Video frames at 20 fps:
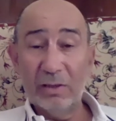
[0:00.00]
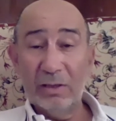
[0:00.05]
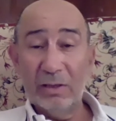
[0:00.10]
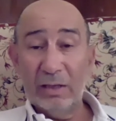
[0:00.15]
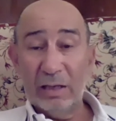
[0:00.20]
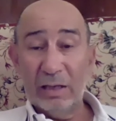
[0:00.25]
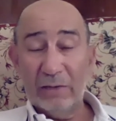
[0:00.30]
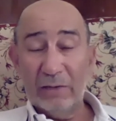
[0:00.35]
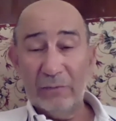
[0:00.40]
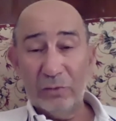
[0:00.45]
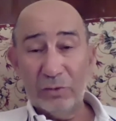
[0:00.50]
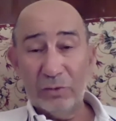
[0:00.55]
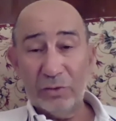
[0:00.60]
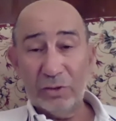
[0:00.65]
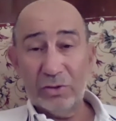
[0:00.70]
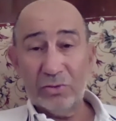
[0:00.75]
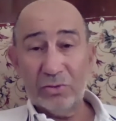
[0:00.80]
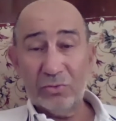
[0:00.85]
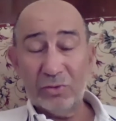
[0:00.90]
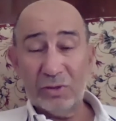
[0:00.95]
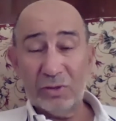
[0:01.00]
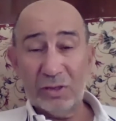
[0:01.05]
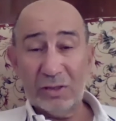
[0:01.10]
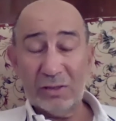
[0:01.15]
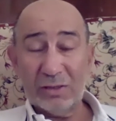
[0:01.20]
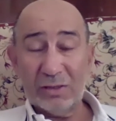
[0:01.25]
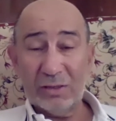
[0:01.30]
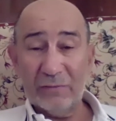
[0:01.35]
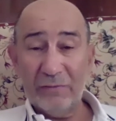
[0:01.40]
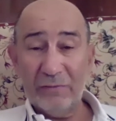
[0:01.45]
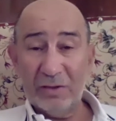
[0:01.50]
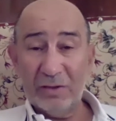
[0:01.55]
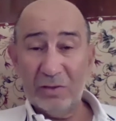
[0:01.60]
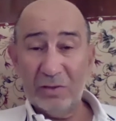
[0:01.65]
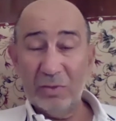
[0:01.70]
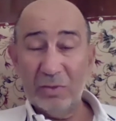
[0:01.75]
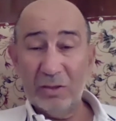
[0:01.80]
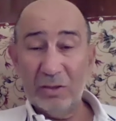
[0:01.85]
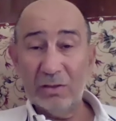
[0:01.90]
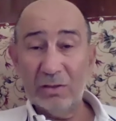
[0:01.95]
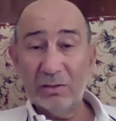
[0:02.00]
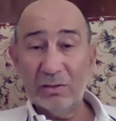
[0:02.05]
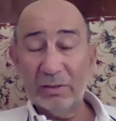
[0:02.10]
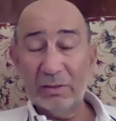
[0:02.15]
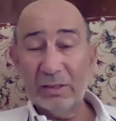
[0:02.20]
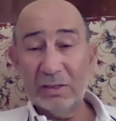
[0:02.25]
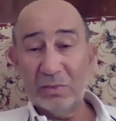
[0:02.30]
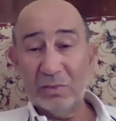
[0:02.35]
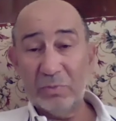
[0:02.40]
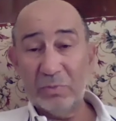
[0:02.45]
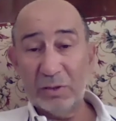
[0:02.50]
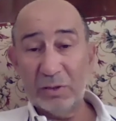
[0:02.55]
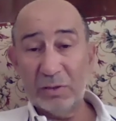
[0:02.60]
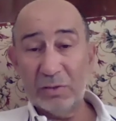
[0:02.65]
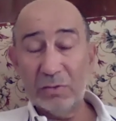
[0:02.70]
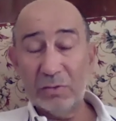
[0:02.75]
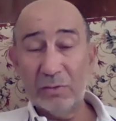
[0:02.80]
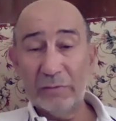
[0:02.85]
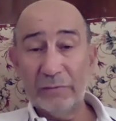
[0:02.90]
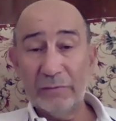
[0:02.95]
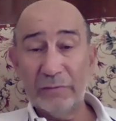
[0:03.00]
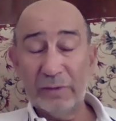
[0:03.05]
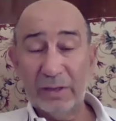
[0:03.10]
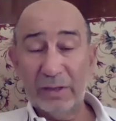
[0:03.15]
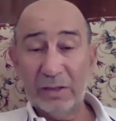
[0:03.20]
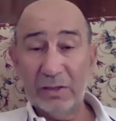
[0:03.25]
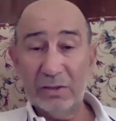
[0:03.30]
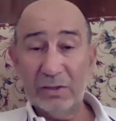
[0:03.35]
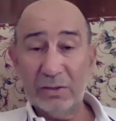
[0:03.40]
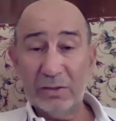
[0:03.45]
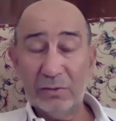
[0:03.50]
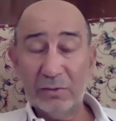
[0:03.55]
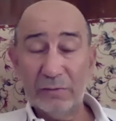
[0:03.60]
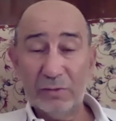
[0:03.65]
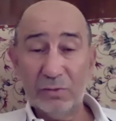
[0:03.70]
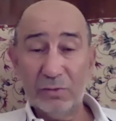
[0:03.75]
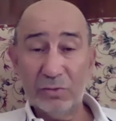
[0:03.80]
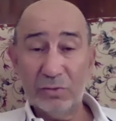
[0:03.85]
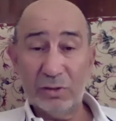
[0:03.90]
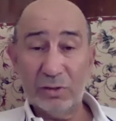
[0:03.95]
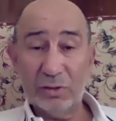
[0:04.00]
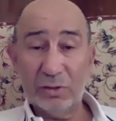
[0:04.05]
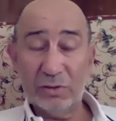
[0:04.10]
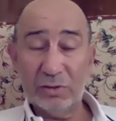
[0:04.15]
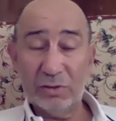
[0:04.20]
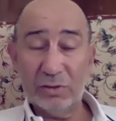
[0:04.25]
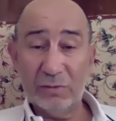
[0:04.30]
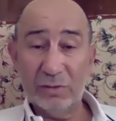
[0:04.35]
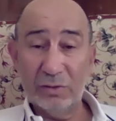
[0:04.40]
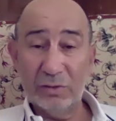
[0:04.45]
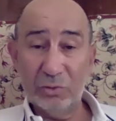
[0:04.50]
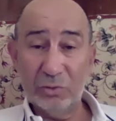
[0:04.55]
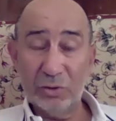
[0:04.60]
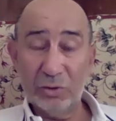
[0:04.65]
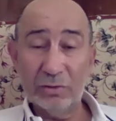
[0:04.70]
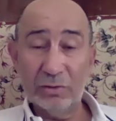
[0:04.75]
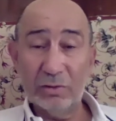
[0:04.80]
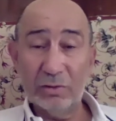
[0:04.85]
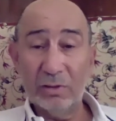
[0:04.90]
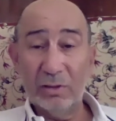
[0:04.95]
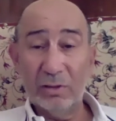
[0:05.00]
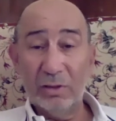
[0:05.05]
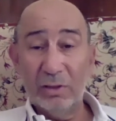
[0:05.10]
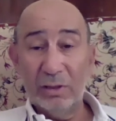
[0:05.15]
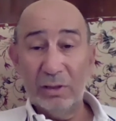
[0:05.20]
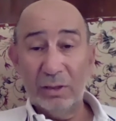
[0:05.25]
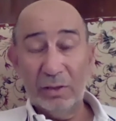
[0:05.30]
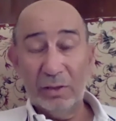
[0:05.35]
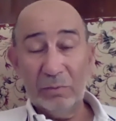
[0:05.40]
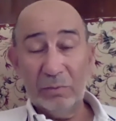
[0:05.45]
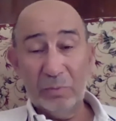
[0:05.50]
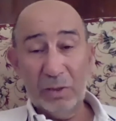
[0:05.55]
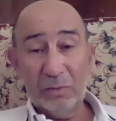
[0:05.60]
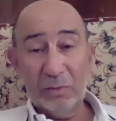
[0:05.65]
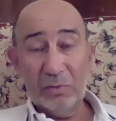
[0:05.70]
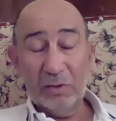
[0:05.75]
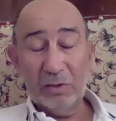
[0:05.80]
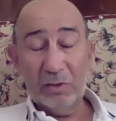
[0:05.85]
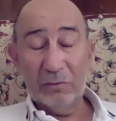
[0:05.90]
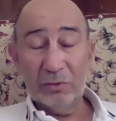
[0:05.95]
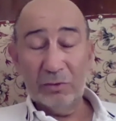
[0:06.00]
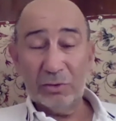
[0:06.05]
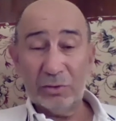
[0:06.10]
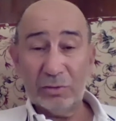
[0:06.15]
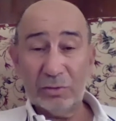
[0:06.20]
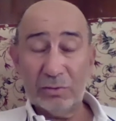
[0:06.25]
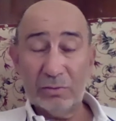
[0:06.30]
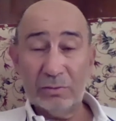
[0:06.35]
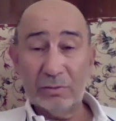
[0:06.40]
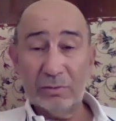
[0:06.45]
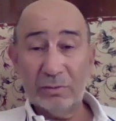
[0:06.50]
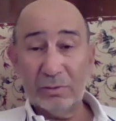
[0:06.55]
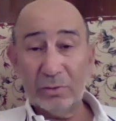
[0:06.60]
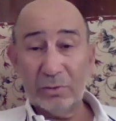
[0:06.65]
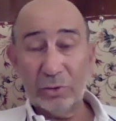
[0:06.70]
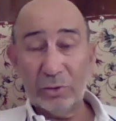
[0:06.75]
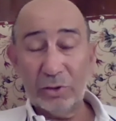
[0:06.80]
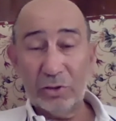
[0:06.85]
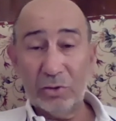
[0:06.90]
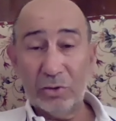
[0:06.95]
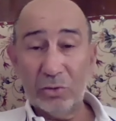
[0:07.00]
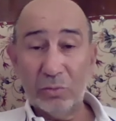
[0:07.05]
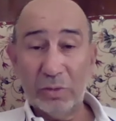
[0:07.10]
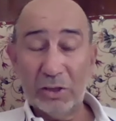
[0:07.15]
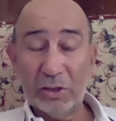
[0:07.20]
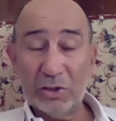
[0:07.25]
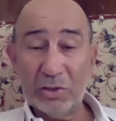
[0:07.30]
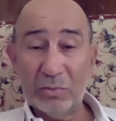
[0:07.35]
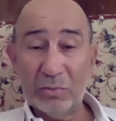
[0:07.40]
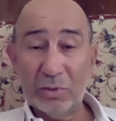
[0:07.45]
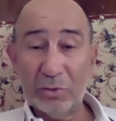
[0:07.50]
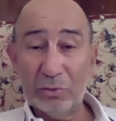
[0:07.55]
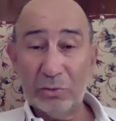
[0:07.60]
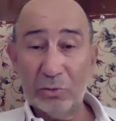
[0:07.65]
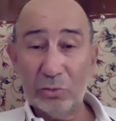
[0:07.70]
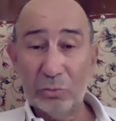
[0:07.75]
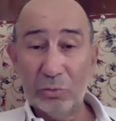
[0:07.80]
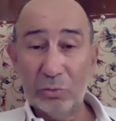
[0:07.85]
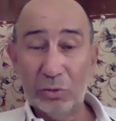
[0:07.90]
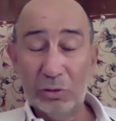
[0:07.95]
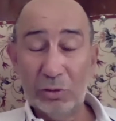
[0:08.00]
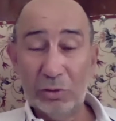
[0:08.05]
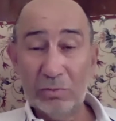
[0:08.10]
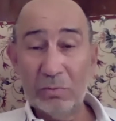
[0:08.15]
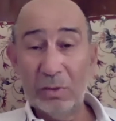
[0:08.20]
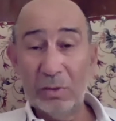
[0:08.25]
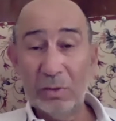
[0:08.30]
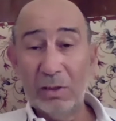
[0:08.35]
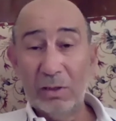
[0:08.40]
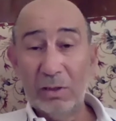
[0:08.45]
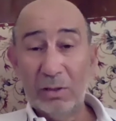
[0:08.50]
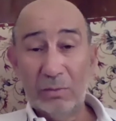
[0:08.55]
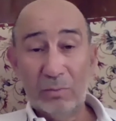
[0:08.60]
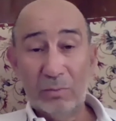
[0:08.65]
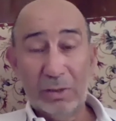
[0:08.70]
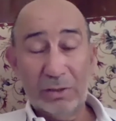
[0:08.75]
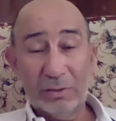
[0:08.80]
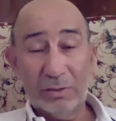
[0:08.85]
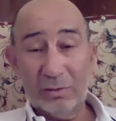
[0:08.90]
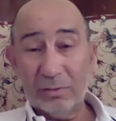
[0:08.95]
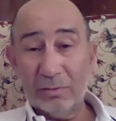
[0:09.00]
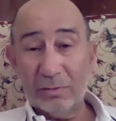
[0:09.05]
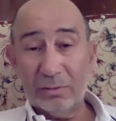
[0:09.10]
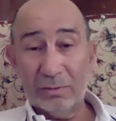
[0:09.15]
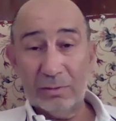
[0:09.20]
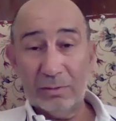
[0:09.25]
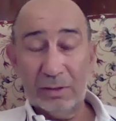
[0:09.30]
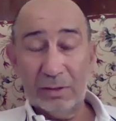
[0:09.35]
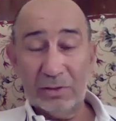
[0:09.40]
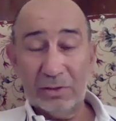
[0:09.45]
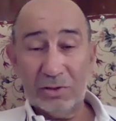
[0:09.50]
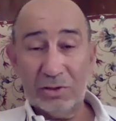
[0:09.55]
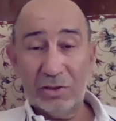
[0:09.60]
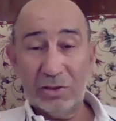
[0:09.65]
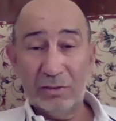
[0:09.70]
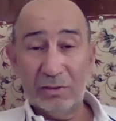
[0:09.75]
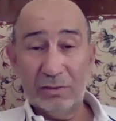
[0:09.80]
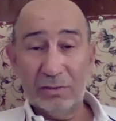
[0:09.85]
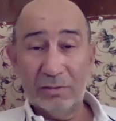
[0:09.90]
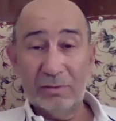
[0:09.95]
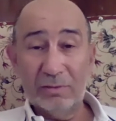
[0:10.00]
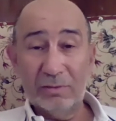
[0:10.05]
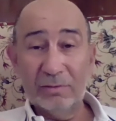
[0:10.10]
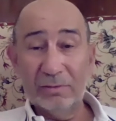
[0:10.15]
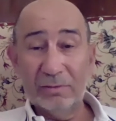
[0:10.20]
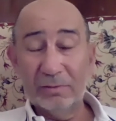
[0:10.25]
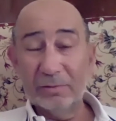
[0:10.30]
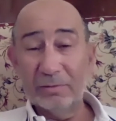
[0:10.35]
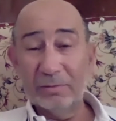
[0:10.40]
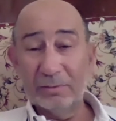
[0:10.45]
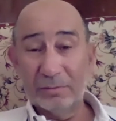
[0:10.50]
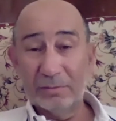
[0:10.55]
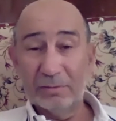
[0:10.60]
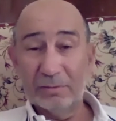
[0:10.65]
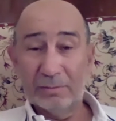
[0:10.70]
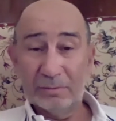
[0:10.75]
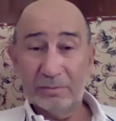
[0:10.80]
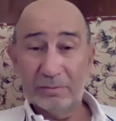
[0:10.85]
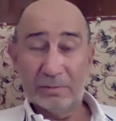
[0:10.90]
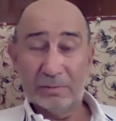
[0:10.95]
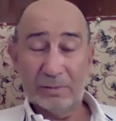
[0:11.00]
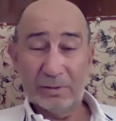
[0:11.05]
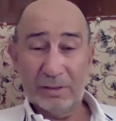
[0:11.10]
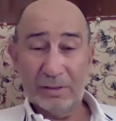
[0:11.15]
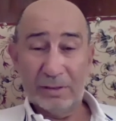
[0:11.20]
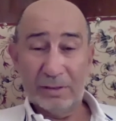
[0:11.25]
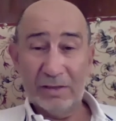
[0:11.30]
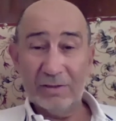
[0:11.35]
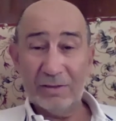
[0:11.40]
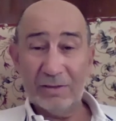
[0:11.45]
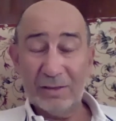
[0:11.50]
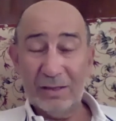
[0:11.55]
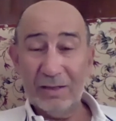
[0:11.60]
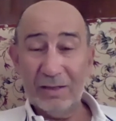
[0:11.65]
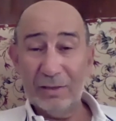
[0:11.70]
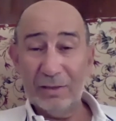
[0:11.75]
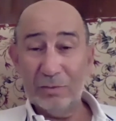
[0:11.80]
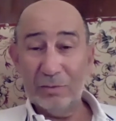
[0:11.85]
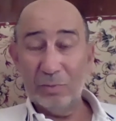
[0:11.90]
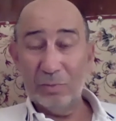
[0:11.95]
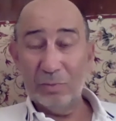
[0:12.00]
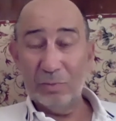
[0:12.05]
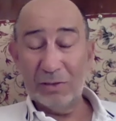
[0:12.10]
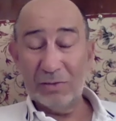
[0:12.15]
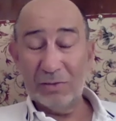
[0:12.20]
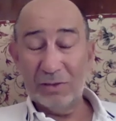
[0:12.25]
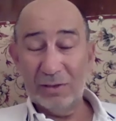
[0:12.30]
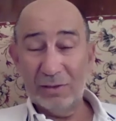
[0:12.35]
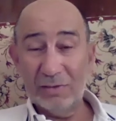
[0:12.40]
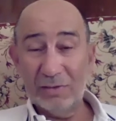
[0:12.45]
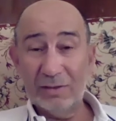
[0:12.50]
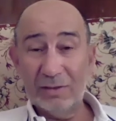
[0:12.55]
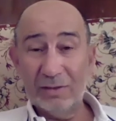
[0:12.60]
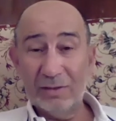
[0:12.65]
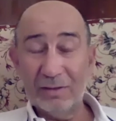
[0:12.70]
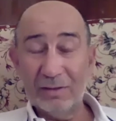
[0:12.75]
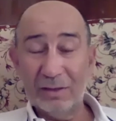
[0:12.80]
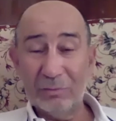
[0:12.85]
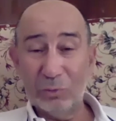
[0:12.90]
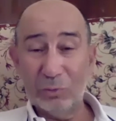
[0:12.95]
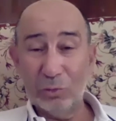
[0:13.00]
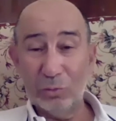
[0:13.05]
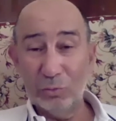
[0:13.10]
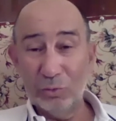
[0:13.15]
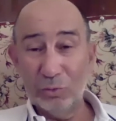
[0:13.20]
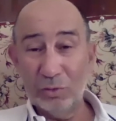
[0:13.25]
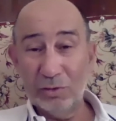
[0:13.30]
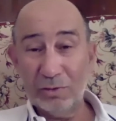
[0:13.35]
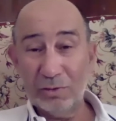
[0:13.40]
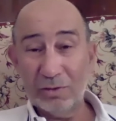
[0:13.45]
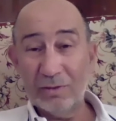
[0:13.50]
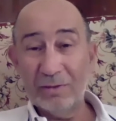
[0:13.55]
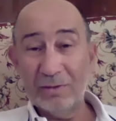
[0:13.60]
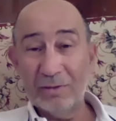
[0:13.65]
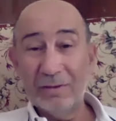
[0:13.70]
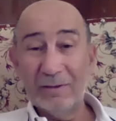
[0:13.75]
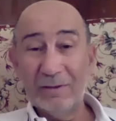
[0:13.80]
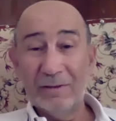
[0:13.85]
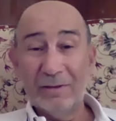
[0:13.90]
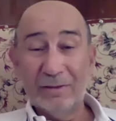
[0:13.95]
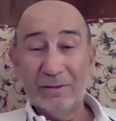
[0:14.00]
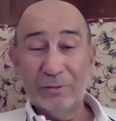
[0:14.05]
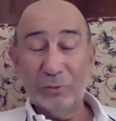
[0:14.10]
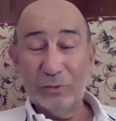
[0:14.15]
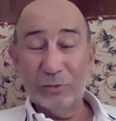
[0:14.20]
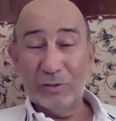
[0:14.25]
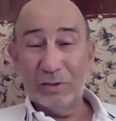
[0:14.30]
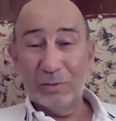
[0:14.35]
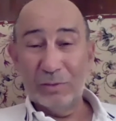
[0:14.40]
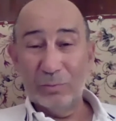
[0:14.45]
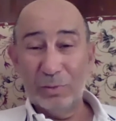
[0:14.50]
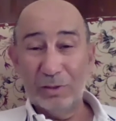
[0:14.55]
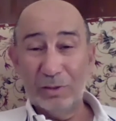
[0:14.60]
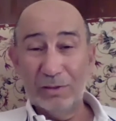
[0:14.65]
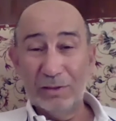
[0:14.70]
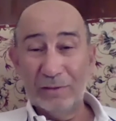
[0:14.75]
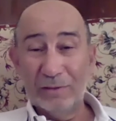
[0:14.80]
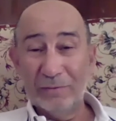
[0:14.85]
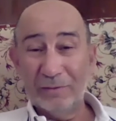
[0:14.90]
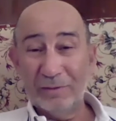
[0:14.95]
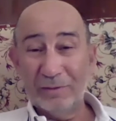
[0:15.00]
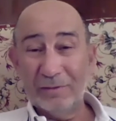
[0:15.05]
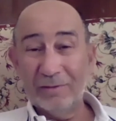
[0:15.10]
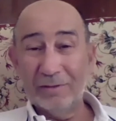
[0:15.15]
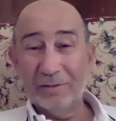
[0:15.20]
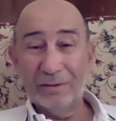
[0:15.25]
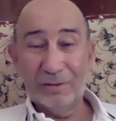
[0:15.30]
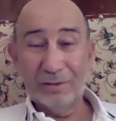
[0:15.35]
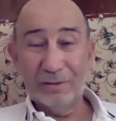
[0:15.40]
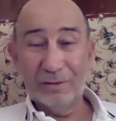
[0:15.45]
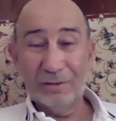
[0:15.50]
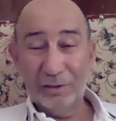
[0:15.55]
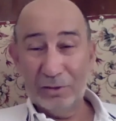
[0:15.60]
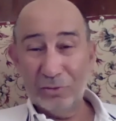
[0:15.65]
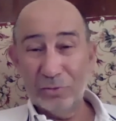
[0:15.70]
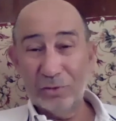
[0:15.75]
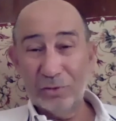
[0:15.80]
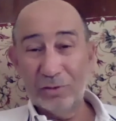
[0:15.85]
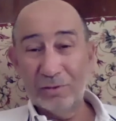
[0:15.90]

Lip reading: I wanted to stress some fundamental aspects of legacy of socialist revolution. And maybe I was talking too much about communism, but I still can say and must say that I'm communist, not simply left intellectual.